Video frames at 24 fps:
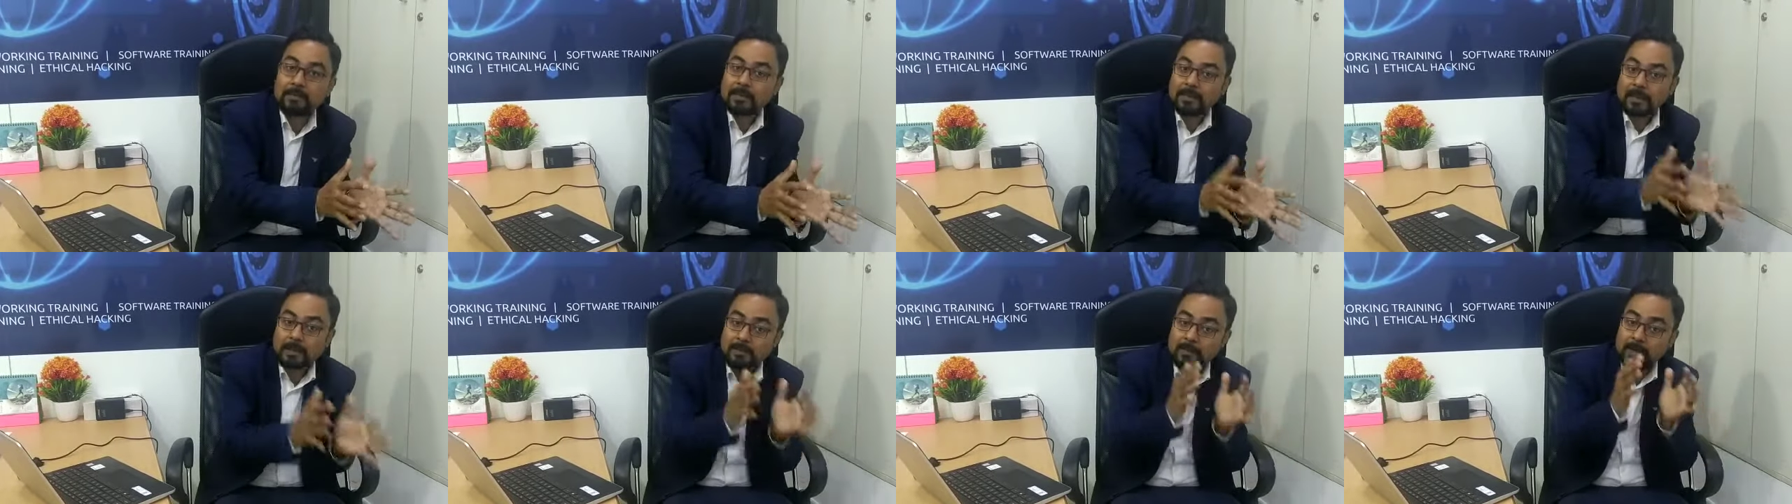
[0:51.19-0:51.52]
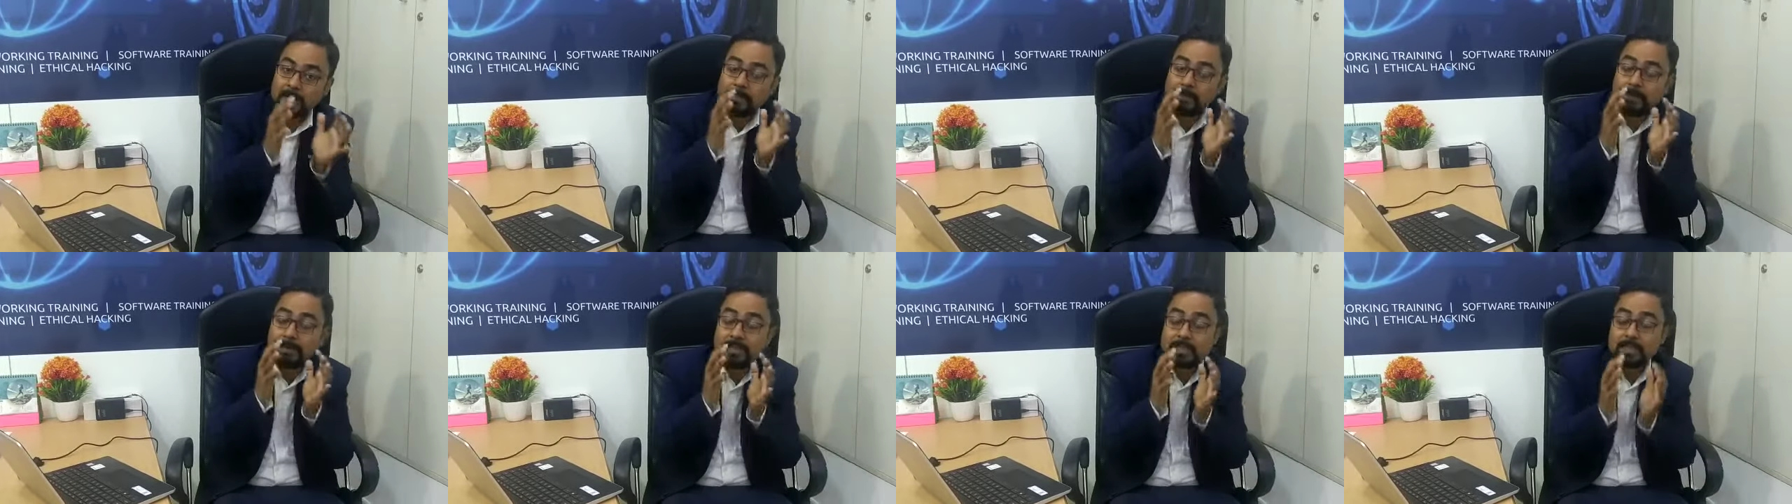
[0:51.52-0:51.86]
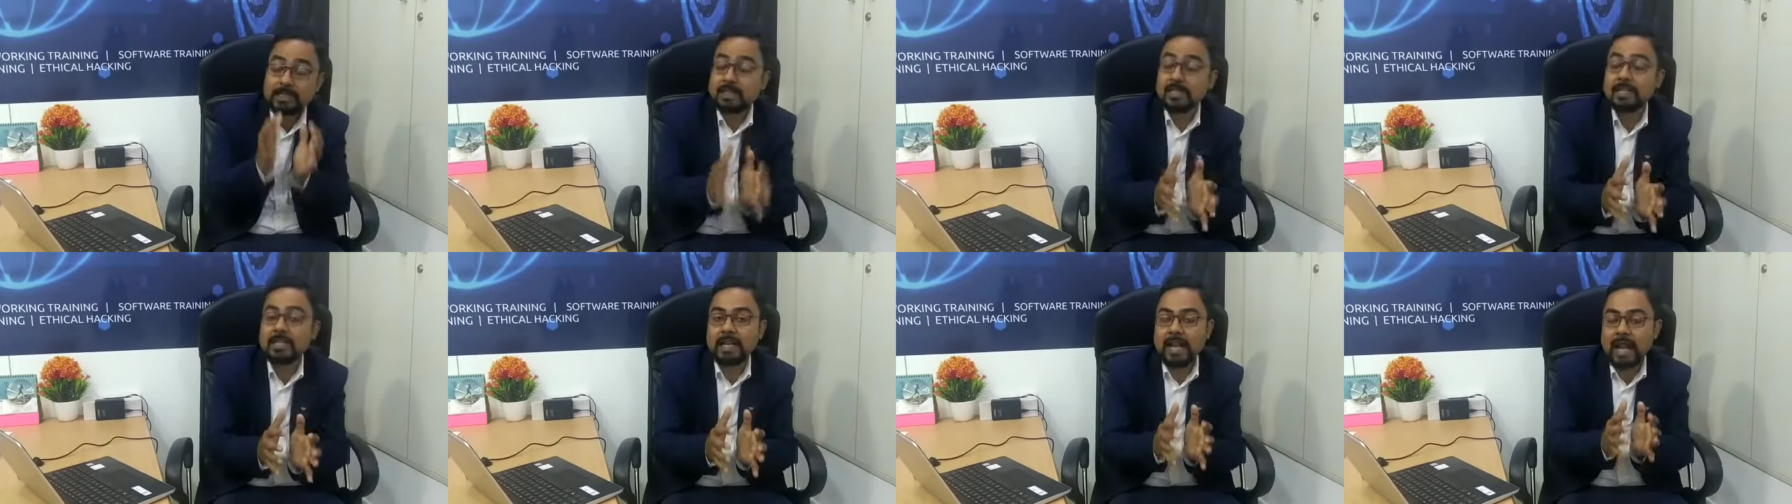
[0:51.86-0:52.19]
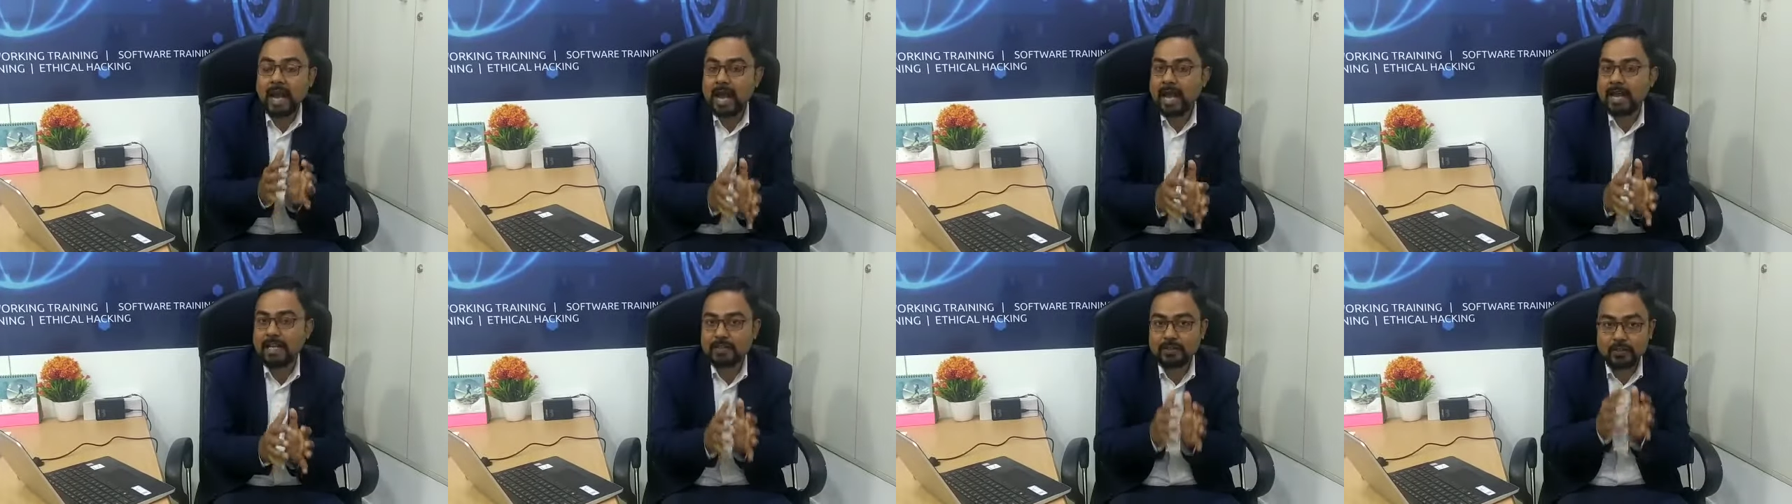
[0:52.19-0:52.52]
But machine
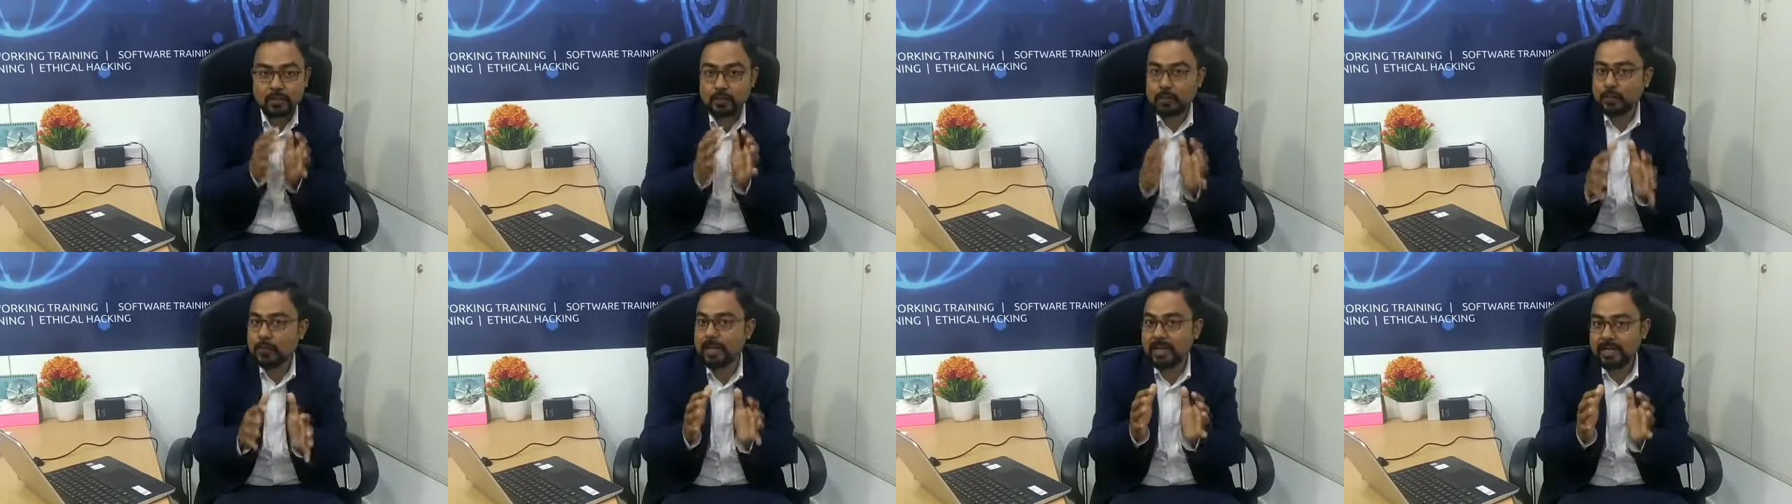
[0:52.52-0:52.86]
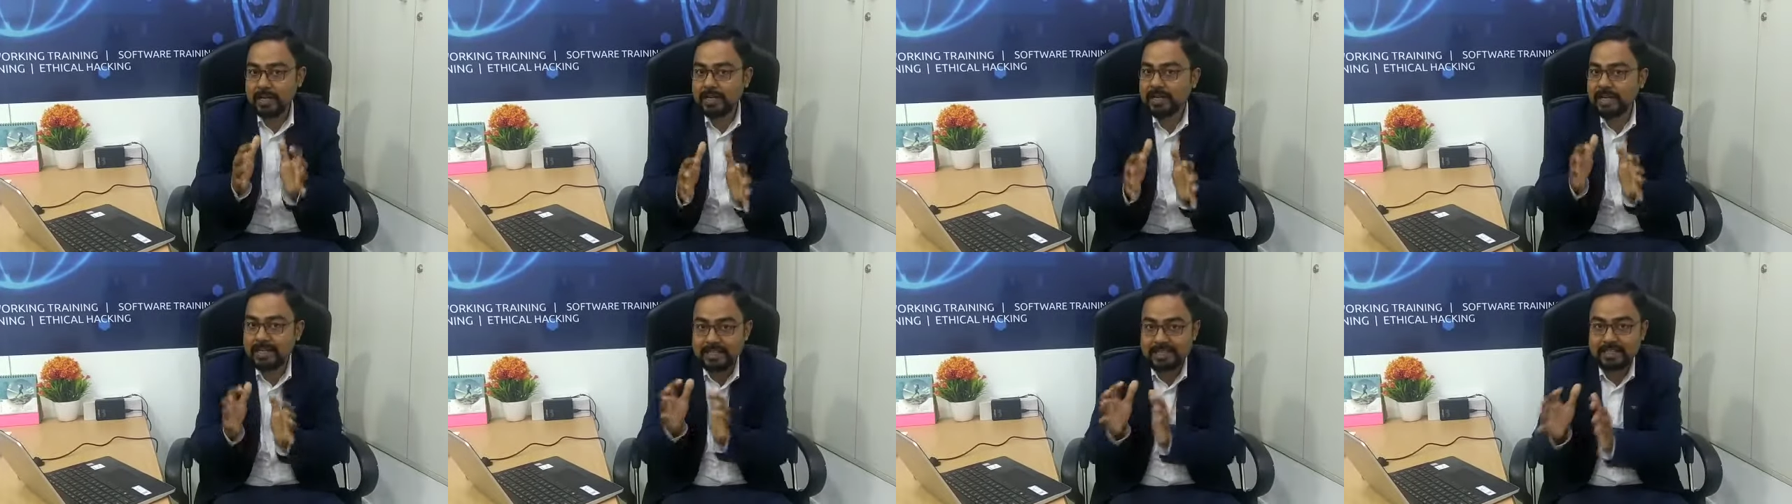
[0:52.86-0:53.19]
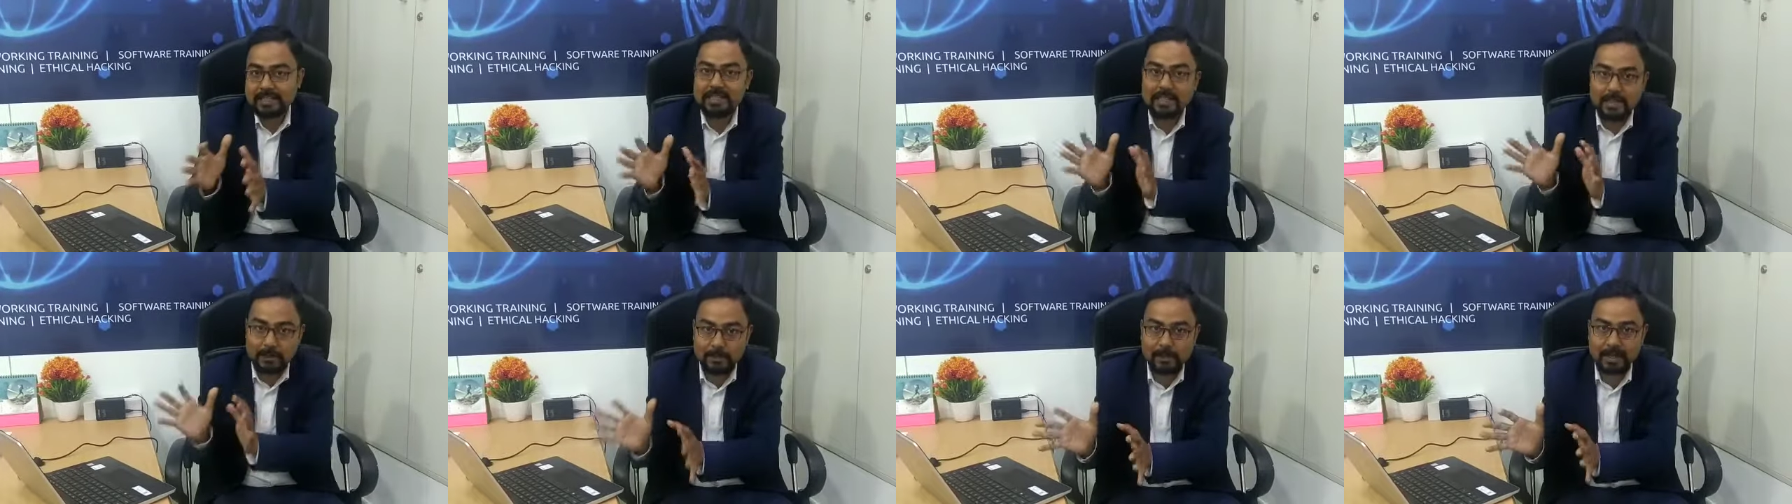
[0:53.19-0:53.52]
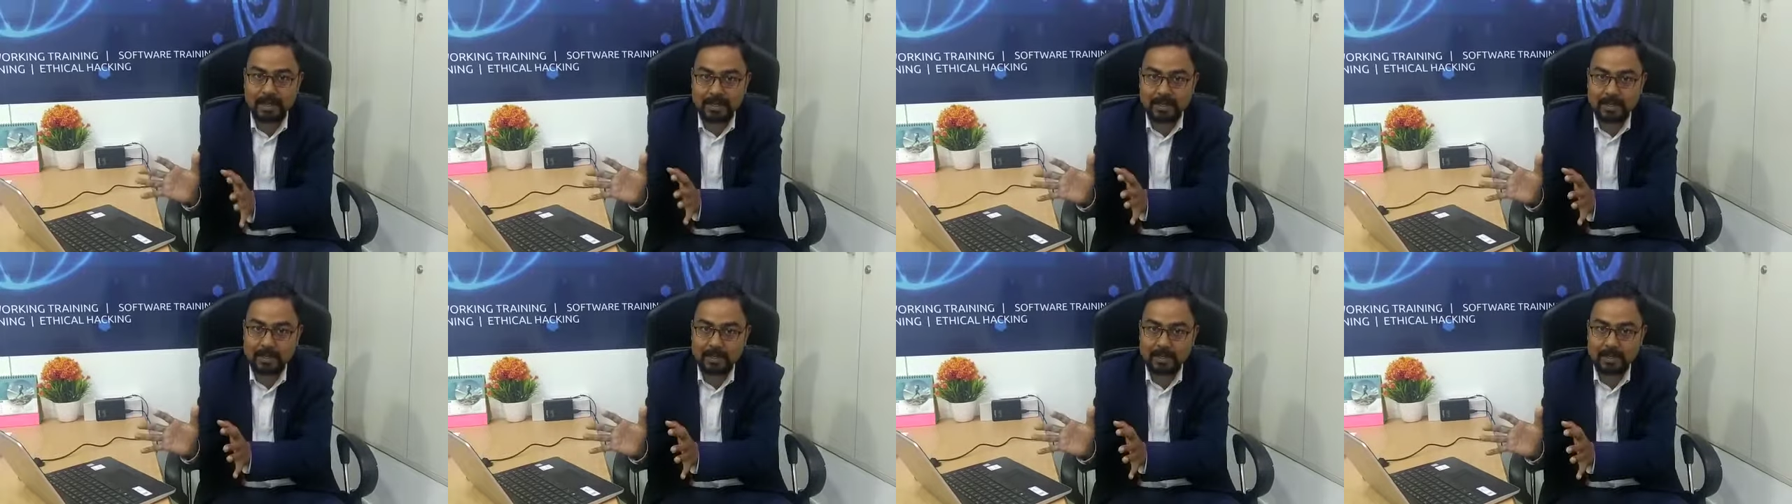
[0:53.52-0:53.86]
has no any decision
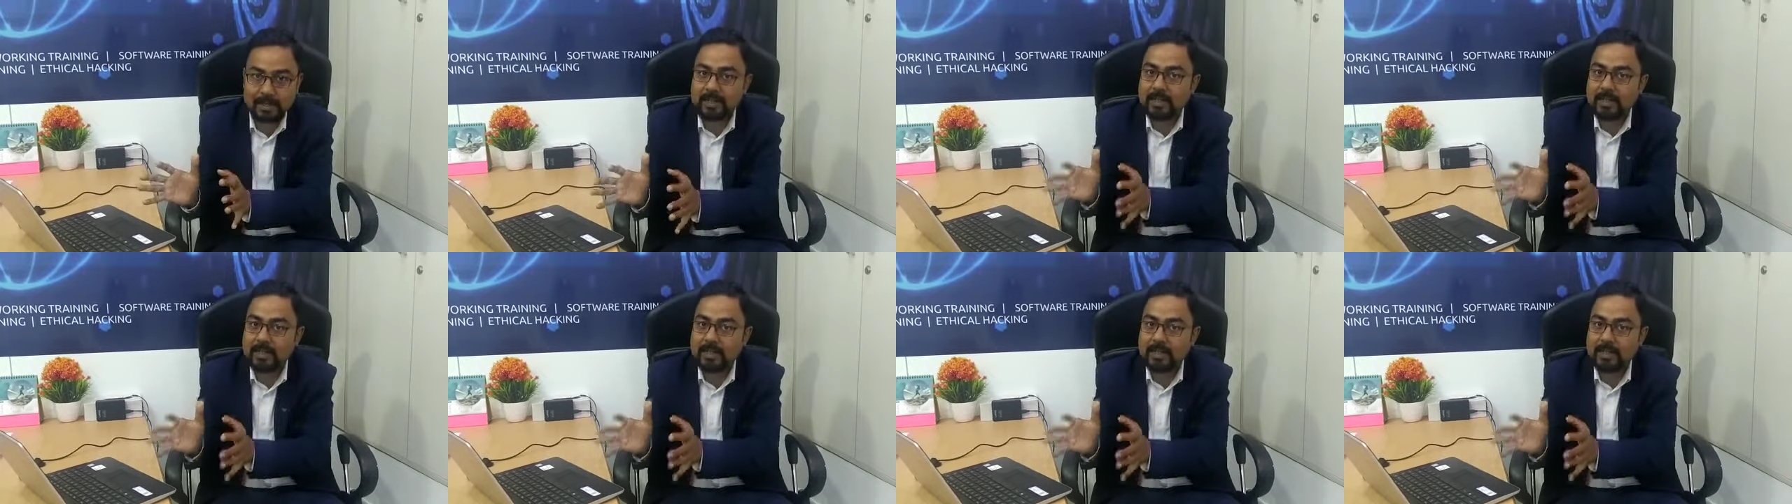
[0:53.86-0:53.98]
making.